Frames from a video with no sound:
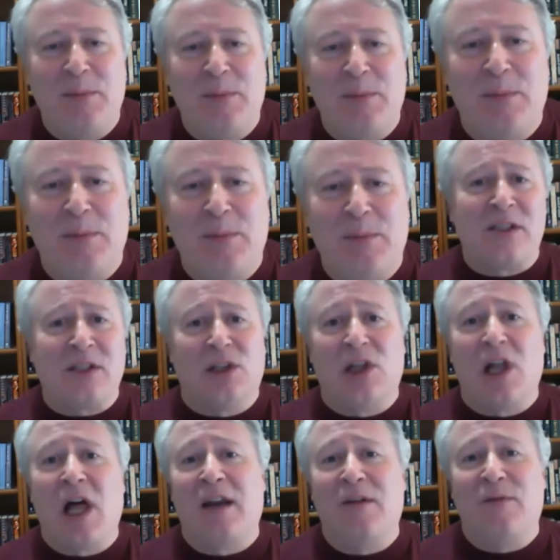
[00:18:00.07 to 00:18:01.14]
While is a
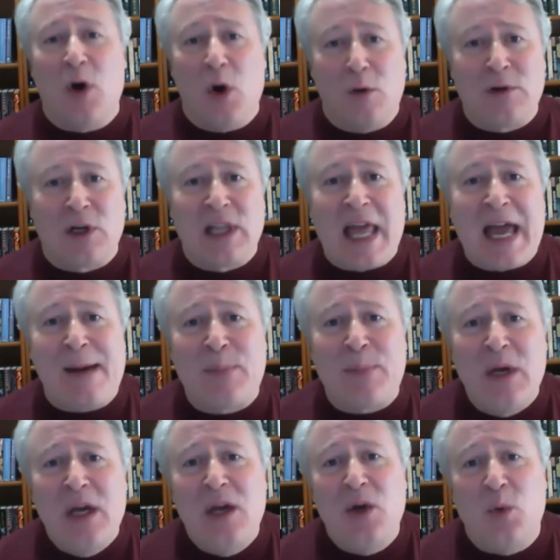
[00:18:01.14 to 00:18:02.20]
lot of overlap
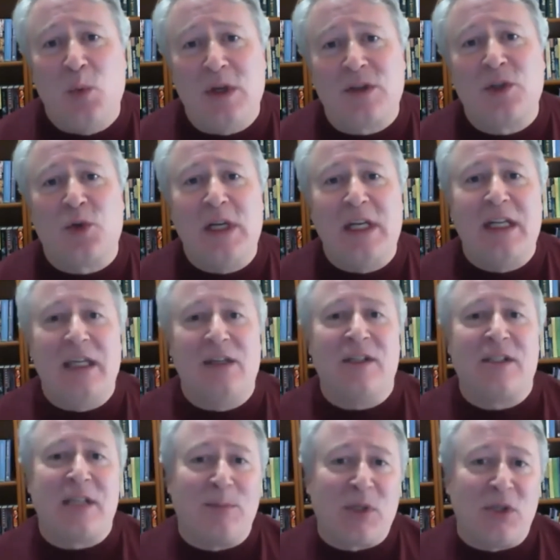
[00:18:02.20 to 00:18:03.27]
with treating the
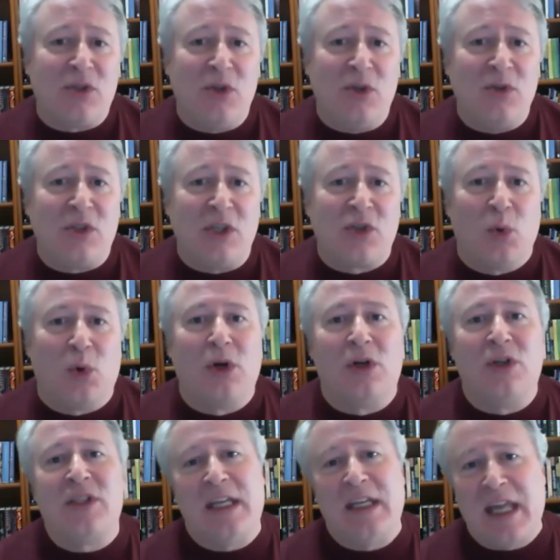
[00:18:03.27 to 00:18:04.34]
substance use disorders
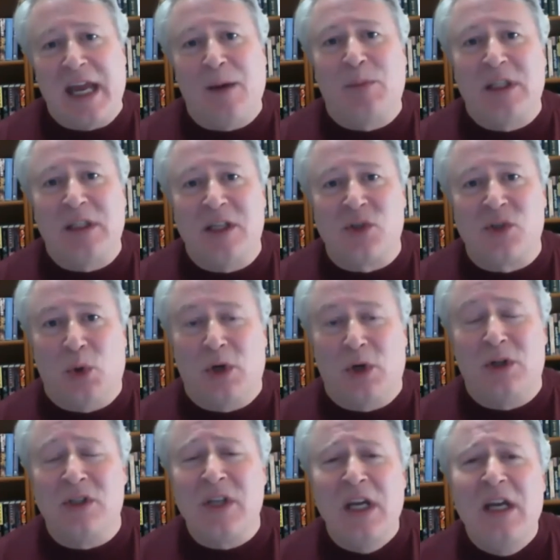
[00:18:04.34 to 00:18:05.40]
and gambling
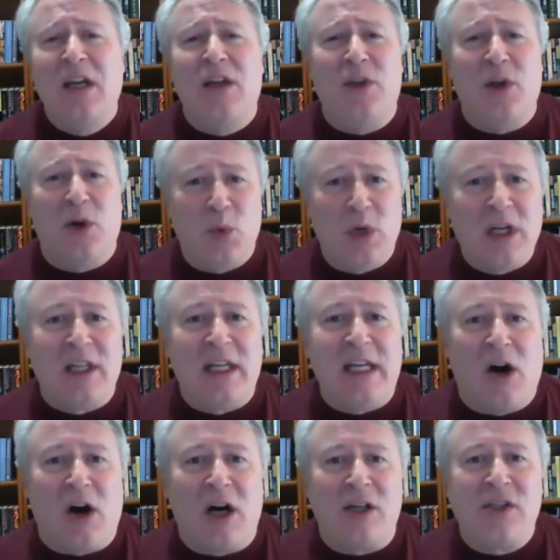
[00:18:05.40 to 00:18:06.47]
disorders, there really
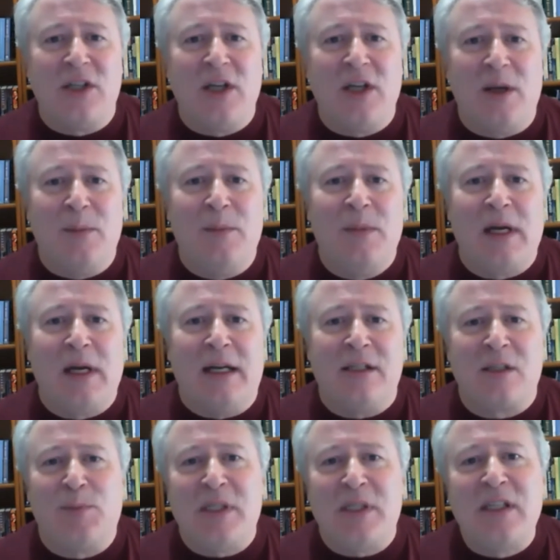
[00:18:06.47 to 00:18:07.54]
are some
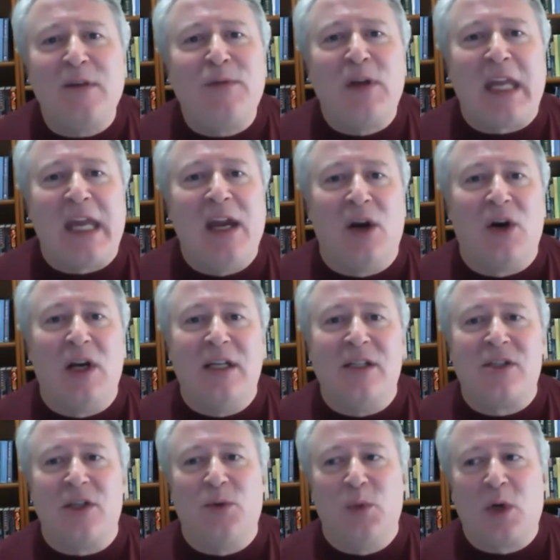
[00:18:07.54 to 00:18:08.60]
specific areas
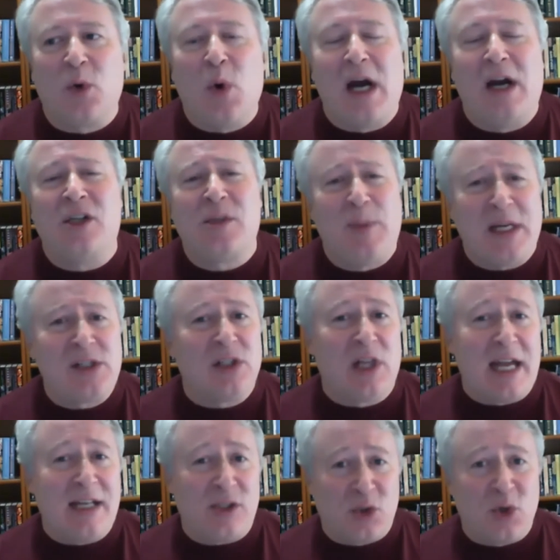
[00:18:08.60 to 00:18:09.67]
that require
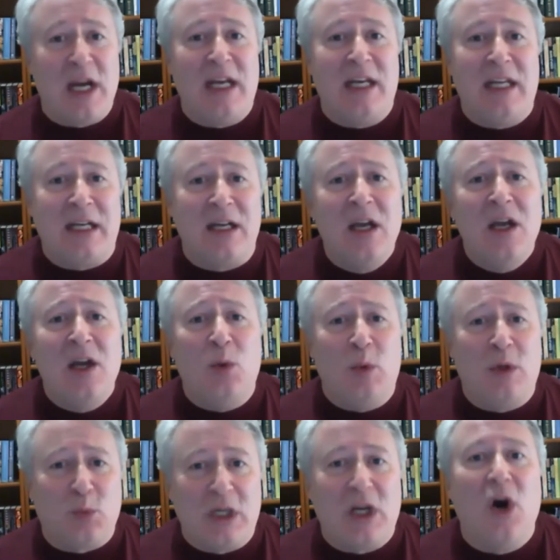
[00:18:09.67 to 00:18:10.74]
specialized training with
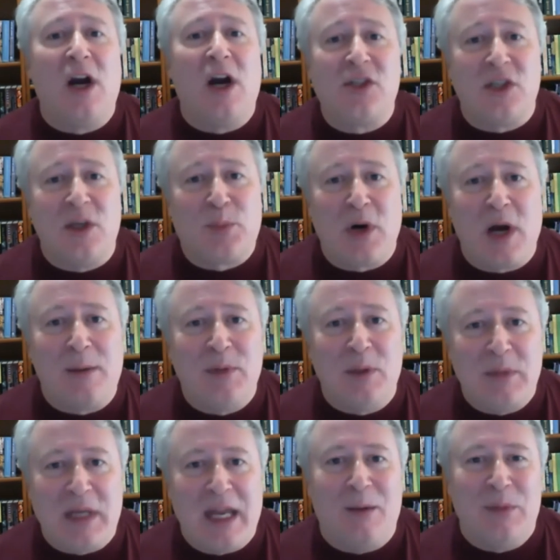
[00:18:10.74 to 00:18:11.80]
regards to problem
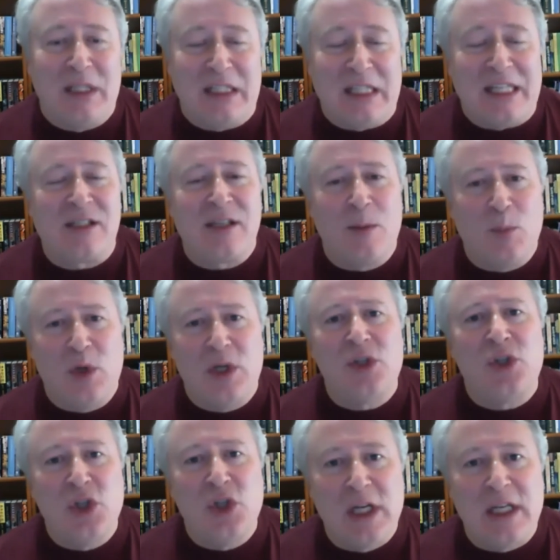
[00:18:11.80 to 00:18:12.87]
gambling that someone
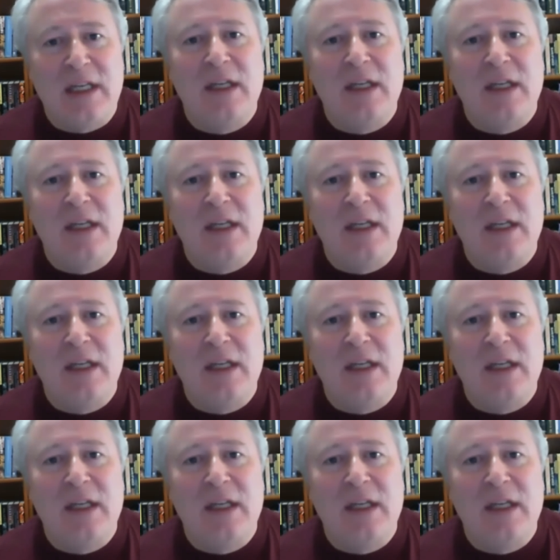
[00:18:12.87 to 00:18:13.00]
should